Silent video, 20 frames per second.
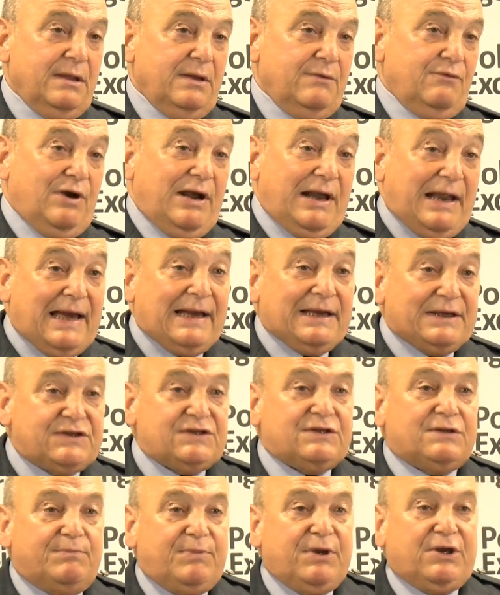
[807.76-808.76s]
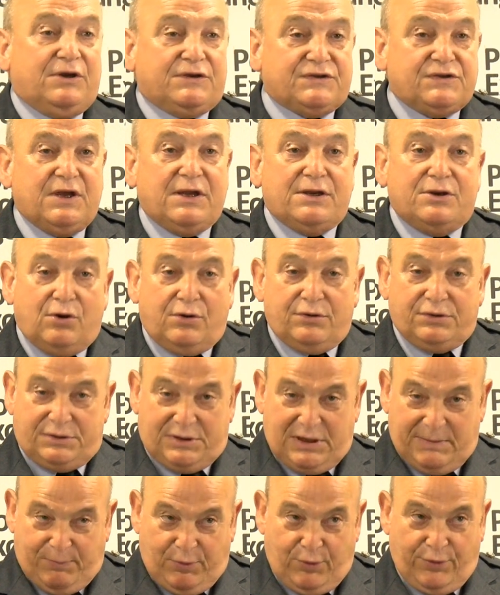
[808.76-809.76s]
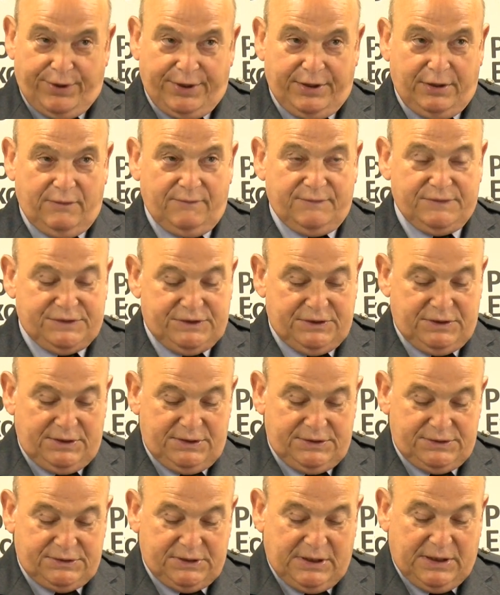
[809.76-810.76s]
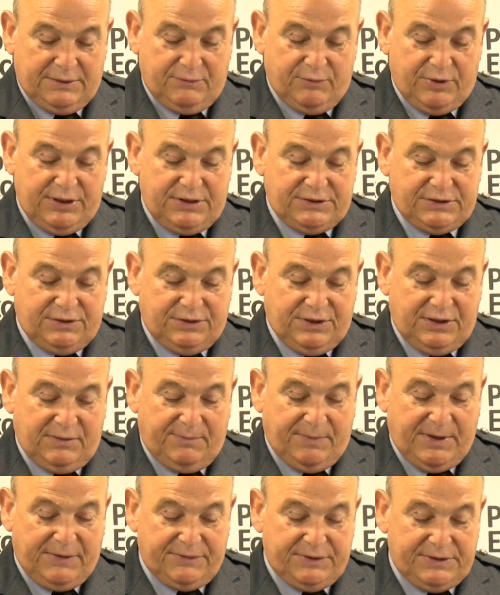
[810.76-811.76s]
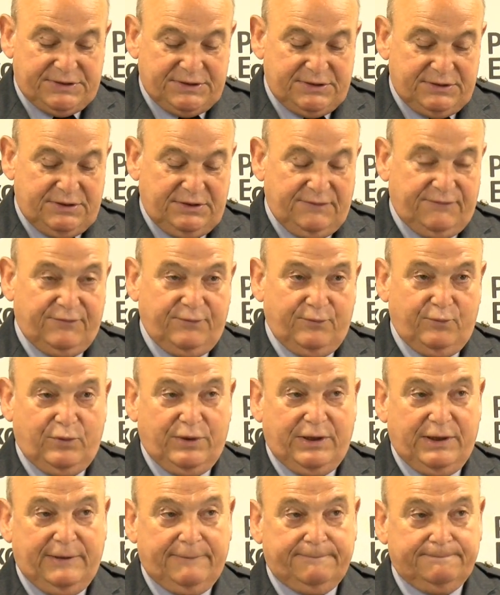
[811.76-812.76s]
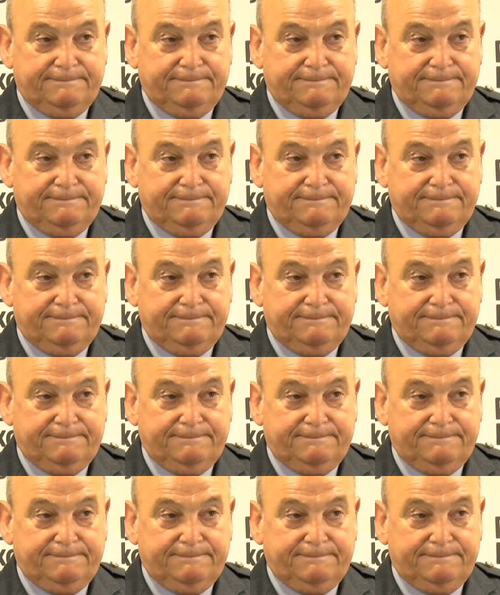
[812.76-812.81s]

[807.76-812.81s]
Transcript: relaxed because they're not deploying overseas. And we need to think about this in a different way.